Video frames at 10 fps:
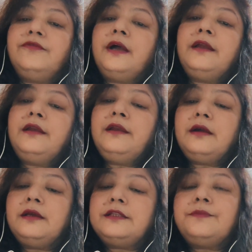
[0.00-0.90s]
Fire and
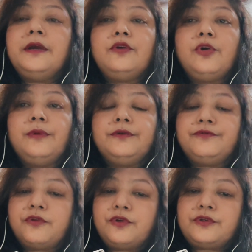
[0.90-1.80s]
Ice by Robert
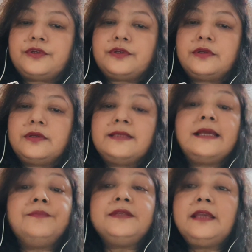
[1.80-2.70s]
Frost.
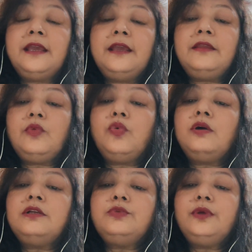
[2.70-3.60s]
Some say the
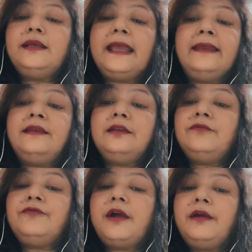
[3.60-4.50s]
world will end
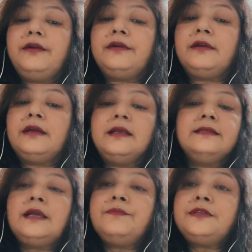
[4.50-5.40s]
in fire,
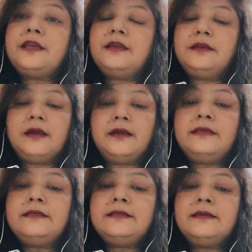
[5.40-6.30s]
some say in
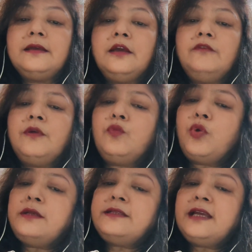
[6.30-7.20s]
ice. From
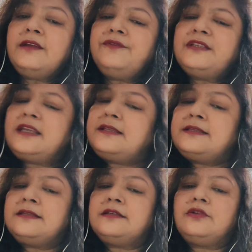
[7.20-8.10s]
what I have
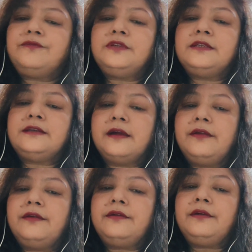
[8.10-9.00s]
tasted of
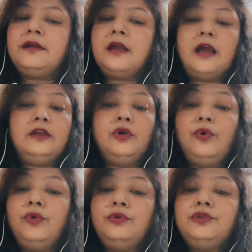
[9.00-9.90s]
desire, I
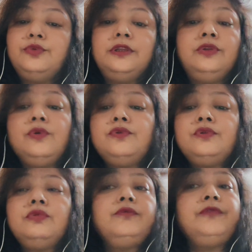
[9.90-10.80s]
hold with
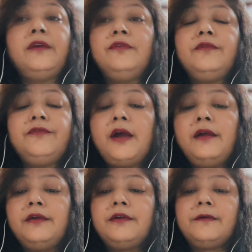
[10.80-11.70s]
those who favored
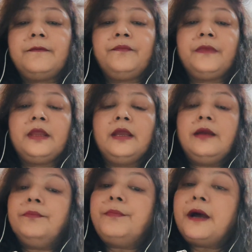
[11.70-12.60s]
fire.
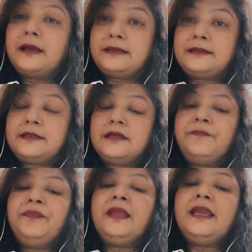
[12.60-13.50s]
But
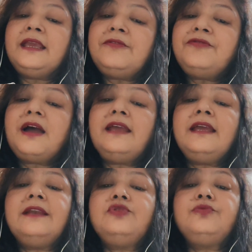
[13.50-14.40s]
if I
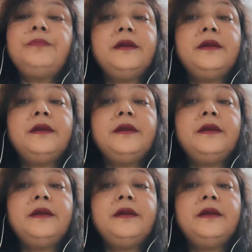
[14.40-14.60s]
had to